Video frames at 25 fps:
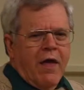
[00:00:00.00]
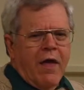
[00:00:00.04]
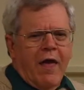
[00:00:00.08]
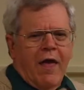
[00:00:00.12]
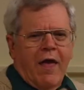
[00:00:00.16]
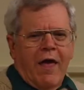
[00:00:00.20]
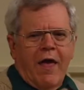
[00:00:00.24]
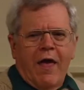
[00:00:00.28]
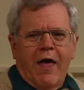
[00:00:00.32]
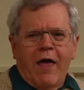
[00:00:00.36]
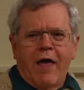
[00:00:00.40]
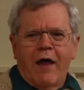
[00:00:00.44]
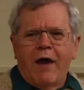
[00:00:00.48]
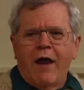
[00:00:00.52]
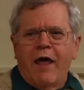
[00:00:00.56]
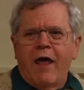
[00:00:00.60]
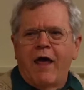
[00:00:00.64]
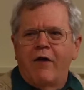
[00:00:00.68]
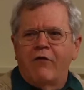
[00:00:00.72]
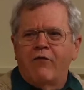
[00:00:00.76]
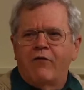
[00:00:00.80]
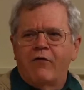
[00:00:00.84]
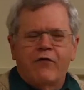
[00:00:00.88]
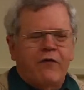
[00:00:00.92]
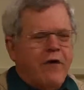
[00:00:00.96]
And
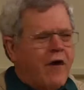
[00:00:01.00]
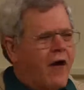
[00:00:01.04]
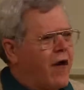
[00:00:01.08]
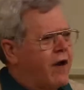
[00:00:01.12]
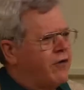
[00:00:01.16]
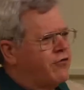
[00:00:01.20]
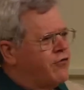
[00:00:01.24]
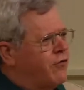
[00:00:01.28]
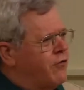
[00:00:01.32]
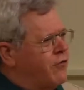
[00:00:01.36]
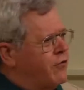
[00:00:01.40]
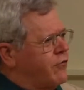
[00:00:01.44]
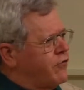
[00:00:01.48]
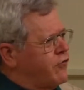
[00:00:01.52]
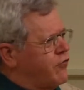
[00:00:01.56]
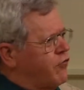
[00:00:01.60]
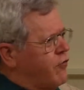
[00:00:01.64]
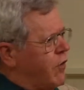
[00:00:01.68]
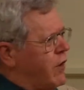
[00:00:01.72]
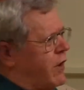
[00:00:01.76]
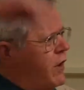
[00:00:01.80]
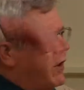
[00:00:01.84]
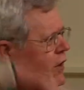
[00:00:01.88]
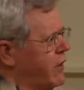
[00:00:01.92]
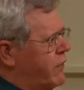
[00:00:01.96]
as the sky turned
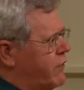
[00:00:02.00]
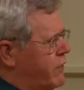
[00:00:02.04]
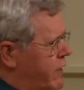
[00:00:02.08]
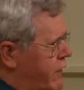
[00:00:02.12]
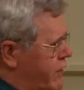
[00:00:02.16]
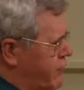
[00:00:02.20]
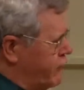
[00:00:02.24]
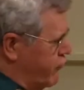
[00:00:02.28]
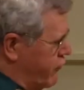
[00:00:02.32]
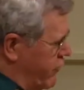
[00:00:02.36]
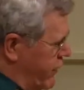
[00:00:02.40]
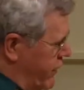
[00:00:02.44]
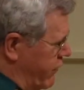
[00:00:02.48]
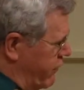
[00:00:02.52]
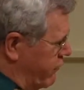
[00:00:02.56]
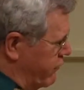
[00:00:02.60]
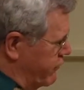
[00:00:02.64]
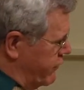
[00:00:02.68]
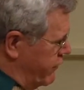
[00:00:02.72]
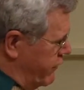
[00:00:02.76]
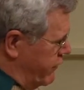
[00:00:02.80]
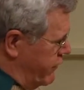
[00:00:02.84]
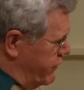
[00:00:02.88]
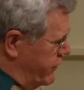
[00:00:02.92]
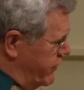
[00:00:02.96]
gray, the trail
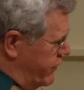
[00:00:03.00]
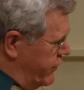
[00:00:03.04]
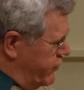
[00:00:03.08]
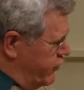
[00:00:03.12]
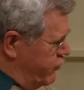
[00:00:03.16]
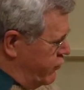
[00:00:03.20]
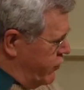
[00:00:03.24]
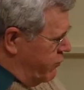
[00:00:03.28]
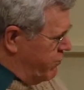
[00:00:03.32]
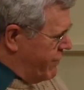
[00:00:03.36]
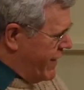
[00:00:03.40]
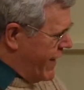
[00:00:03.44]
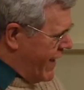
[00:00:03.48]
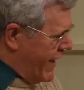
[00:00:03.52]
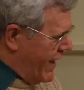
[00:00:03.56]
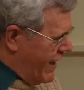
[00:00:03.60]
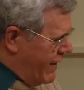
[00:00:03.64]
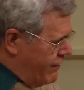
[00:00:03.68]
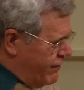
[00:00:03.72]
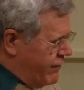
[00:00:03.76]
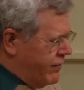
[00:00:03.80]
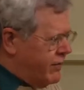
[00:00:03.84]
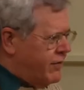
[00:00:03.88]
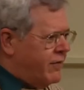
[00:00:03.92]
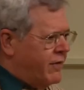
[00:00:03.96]
turned into a
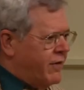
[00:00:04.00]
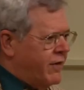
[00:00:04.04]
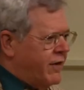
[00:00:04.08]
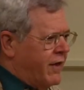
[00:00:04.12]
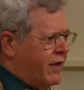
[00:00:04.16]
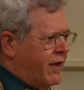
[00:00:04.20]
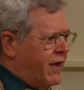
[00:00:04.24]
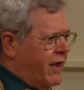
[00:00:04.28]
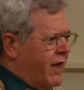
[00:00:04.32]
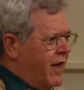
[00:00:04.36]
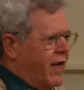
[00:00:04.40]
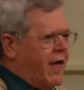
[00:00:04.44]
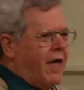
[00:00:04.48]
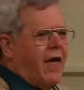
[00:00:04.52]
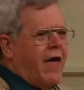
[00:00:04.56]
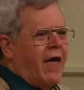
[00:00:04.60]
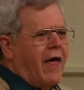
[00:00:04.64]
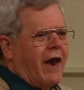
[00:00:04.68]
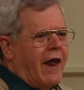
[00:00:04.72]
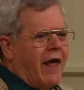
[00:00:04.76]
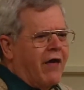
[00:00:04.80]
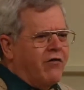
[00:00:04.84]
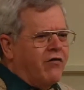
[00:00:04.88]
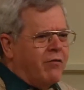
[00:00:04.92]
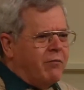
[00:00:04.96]
path.
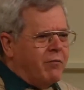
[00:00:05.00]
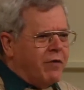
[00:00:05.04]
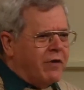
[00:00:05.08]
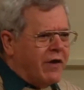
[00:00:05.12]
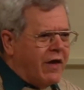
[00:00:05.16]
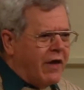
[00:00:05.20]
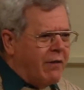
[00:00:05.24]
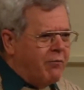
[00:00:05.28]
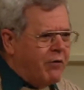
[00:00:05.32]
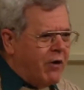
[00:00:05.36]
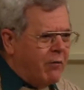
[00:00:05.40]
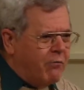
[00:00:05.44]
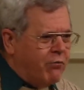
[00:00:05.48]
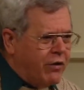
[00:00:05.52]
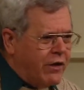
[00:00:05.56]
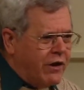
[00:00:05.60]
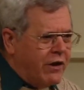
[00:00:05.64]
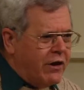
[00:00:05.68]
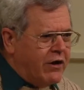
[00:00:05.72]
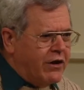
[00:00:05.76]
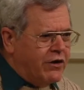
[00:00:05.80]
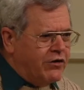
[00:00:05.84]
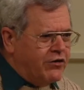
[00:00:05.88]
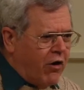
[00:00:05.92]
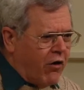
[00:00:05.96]
And as it became
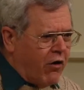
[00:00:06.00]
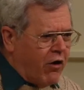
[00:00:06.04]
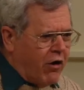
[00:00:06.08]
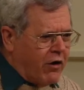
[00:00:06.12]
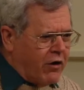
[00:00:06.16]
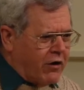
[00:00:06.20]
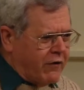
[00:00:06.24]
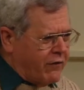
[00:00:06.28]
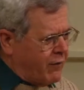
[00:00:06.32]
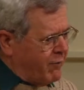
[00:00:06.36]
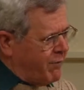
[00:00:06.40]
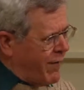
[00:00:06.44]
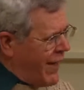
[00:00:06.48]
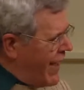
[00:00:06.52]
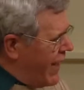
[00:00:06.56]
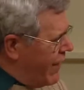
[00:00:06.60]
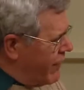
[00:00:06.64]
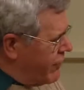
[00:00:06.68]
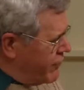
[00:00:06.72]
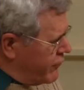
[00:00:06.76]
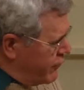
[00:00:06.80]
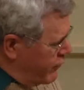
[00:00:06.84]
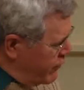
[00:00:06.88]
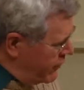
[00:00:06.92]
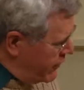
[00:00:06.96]
completely dark, the
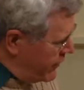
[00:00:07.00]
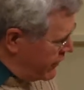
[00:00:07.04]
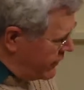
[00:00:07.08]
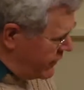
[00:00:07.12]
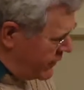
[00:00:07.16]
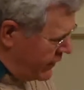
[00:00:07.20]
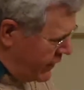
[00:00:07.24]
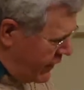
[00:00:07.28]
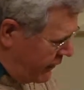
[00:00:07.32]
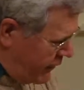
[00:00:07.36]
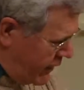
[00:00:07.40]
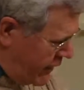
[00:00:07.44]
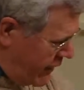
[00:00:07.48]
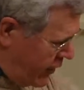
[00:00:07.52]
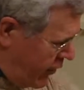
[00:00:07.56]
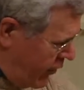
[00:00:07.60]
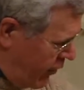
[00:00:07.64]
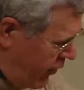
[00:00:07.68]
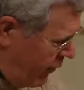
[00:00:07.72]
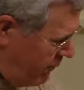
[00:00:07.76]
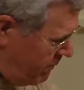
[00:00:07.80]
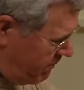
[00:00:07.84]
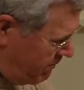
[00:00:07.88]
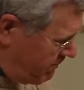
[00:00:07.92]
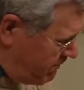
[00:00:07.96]
path turned into nothing at
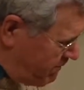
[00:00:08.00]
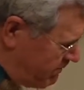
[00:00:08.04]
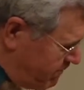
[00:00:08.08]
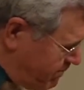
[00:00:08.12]
all.